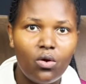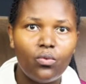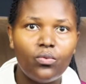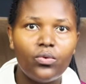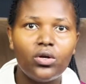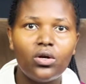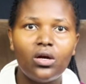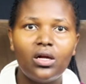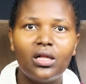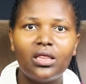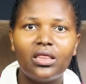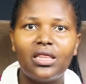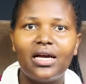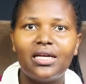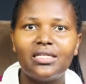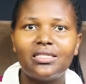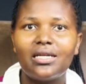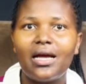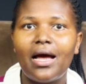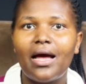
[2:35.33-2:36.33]
we call
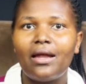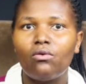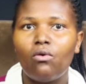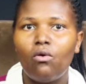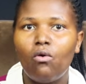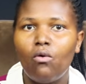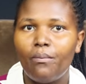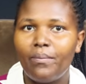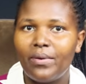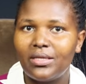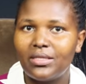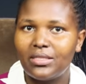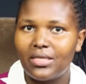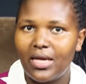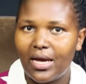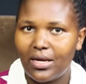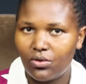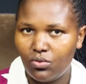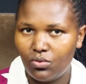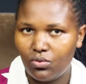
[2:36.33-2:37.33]
that an open
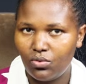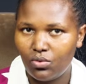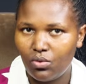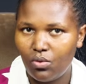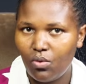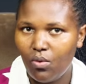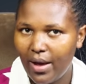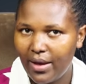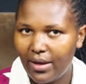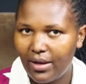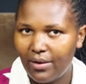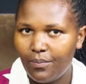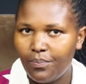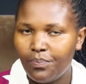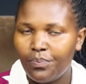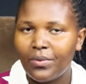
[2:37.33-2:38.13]
circuit. Why?